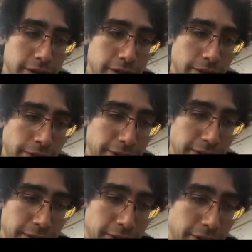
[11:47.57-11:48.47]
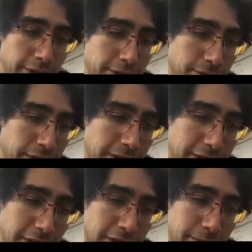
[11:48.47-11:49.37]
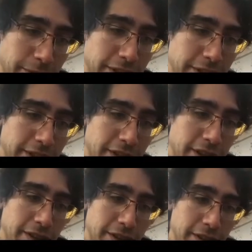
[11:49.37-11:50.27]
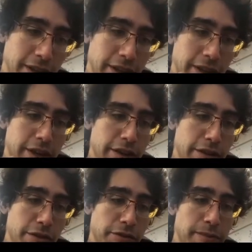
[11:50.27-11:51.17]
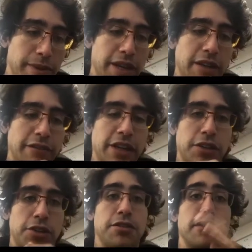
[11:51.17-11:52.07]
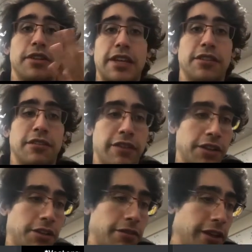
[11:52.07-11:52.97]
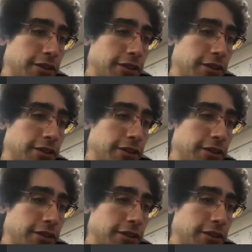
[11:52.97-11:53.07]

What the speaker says: well, it doesn't really say that, but it says that the remaining vectors, the nested vector, right?